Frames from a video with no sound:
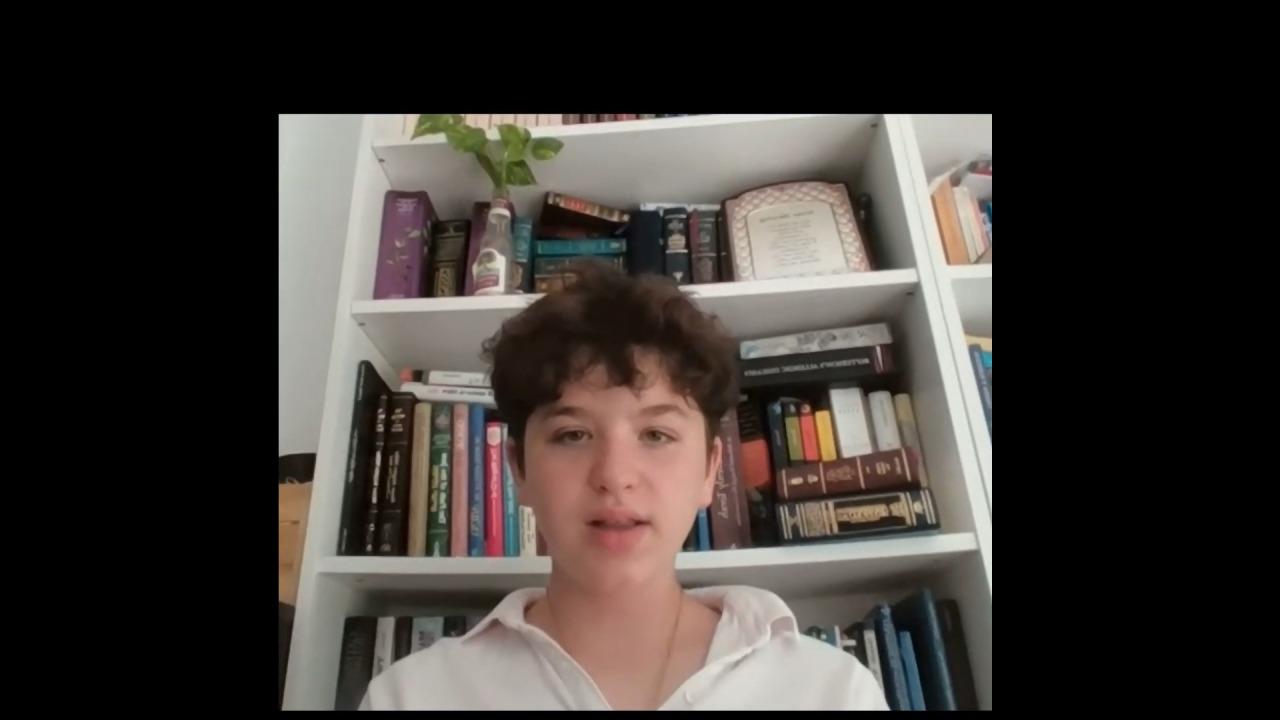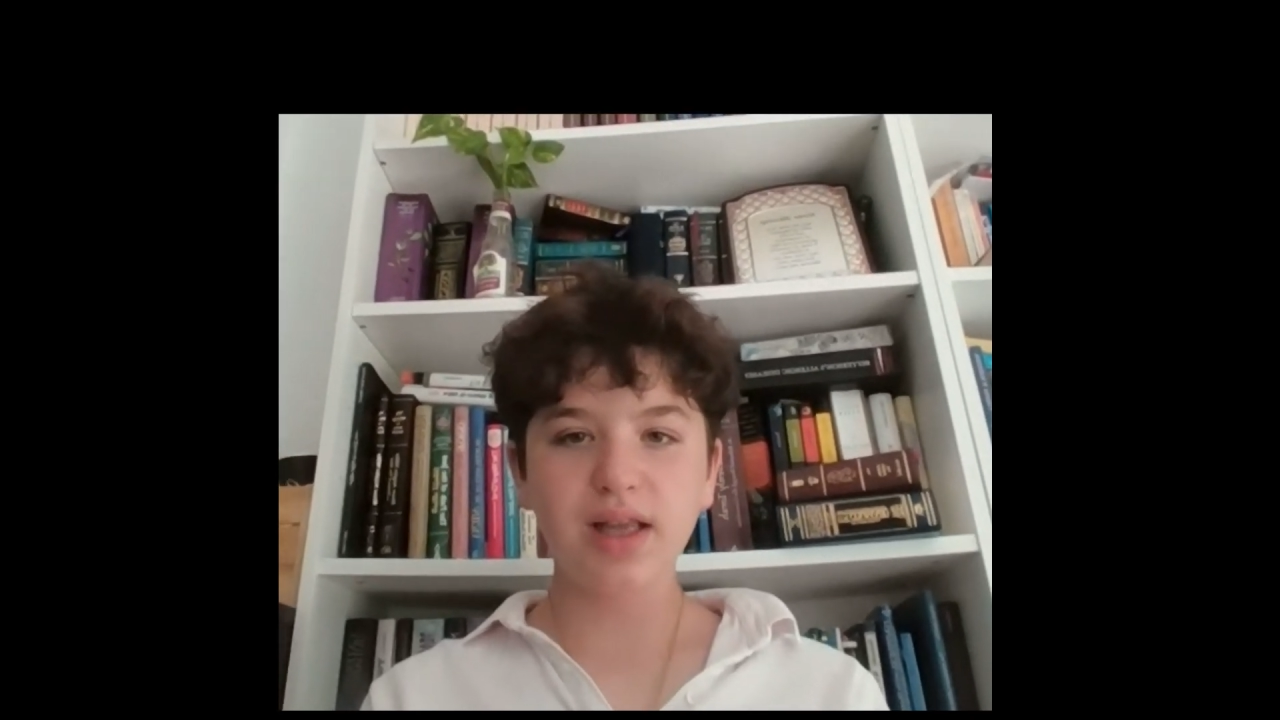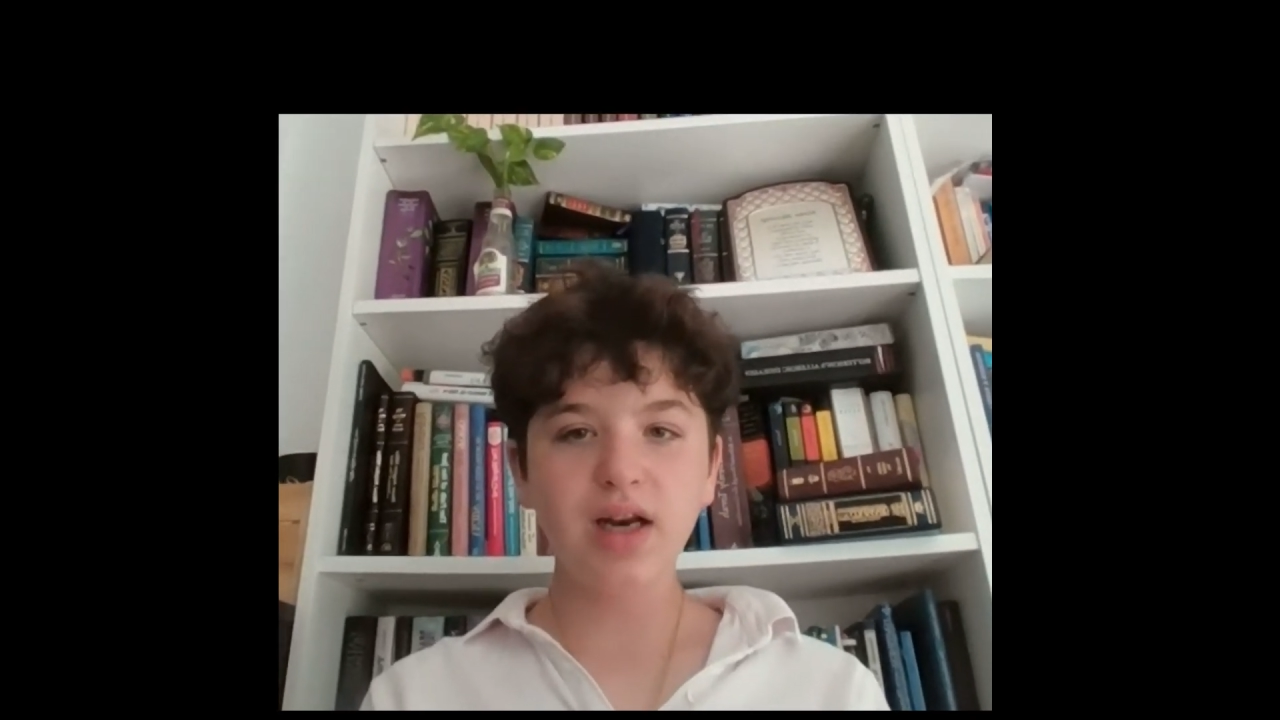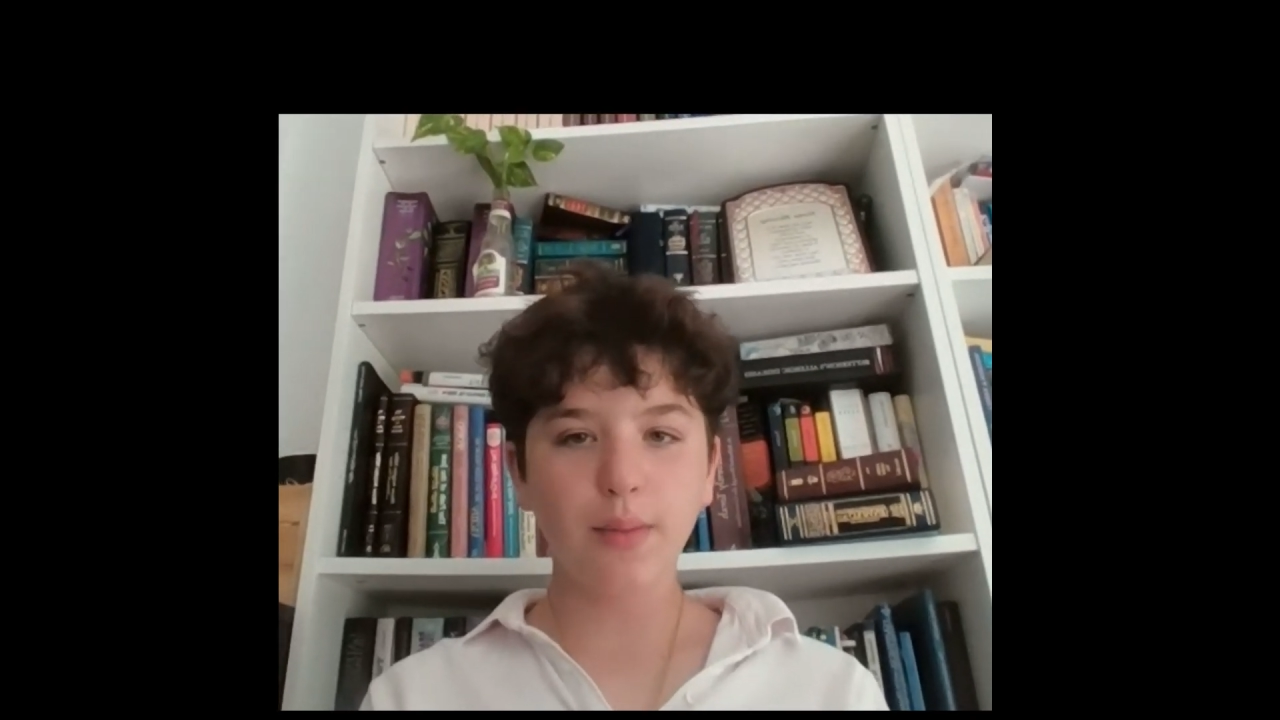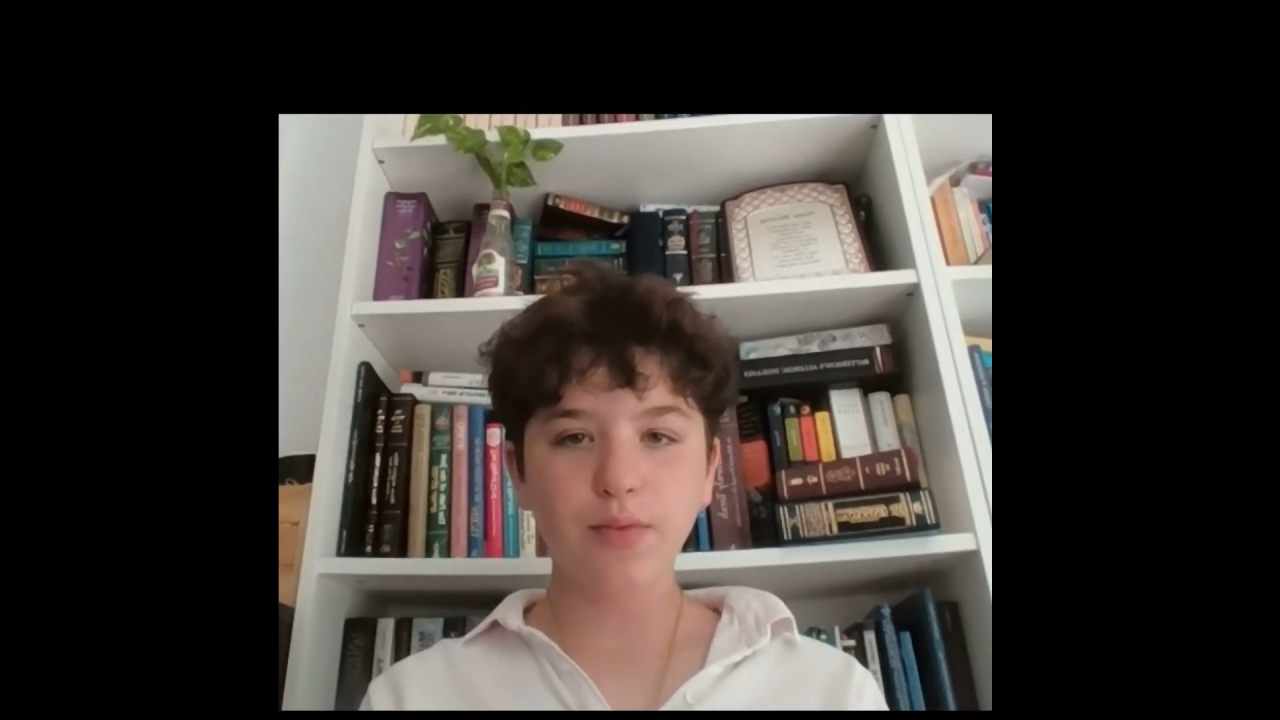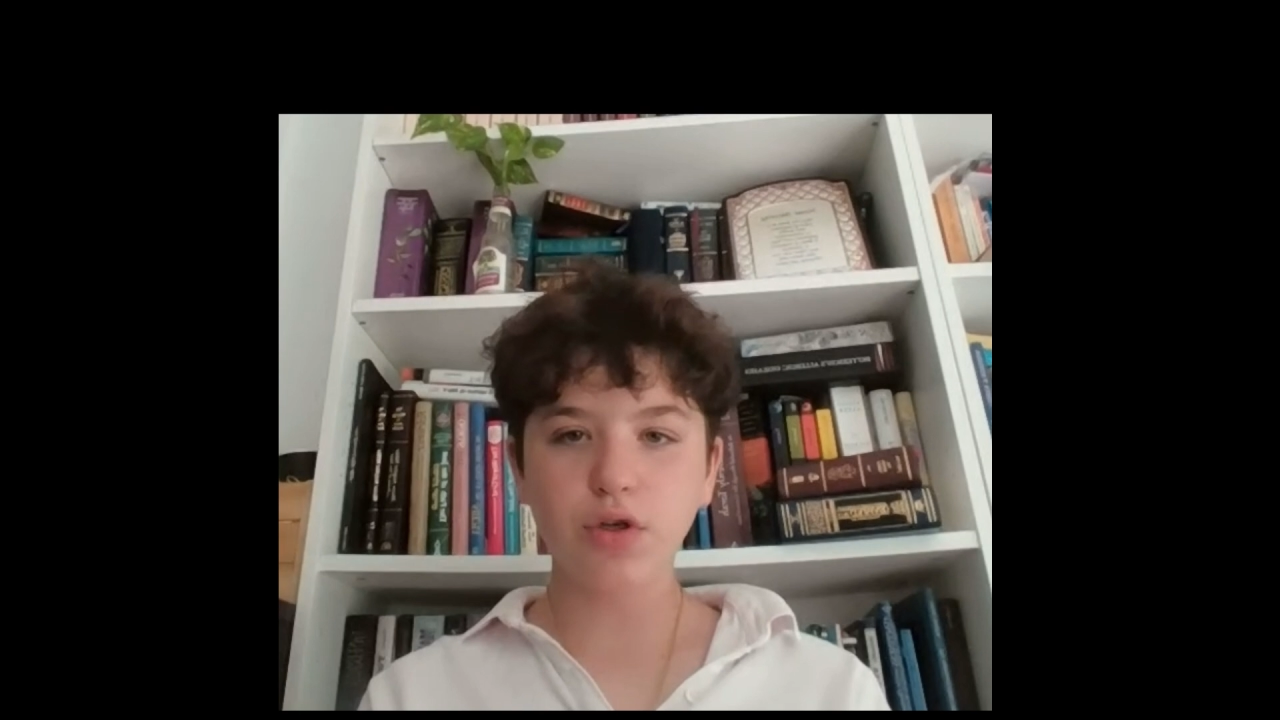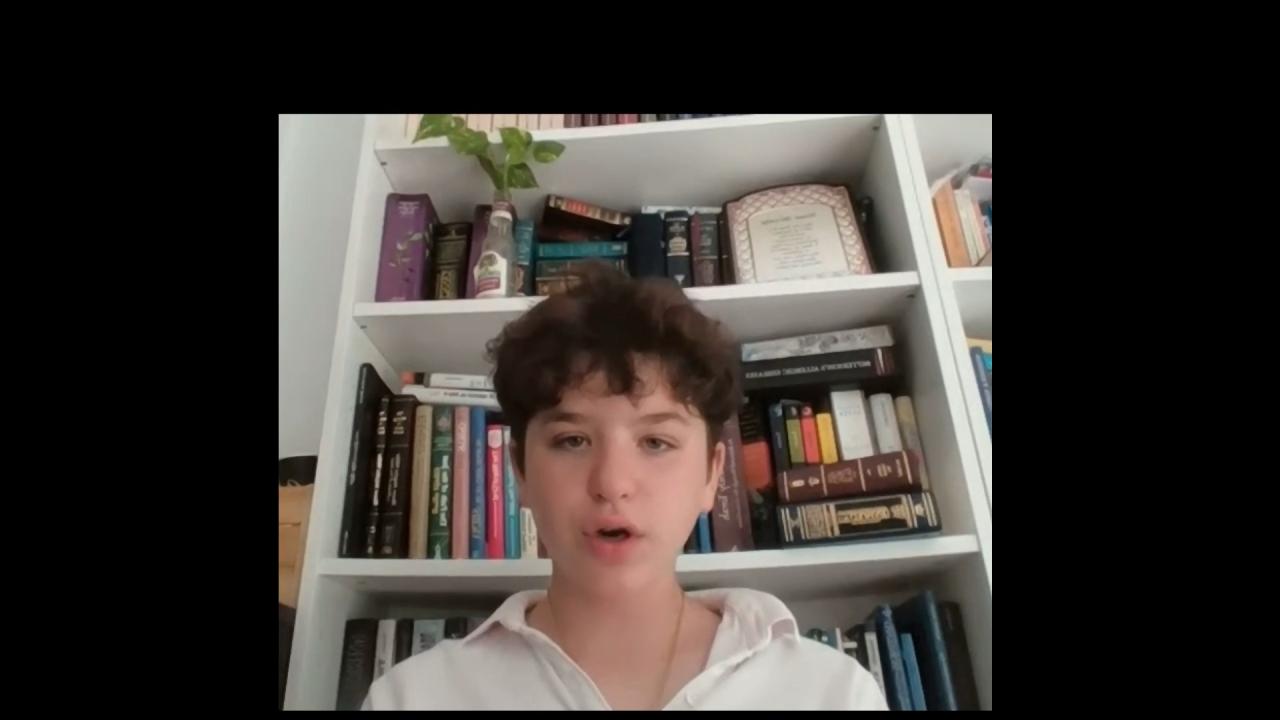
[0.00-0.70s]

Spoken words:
leading up to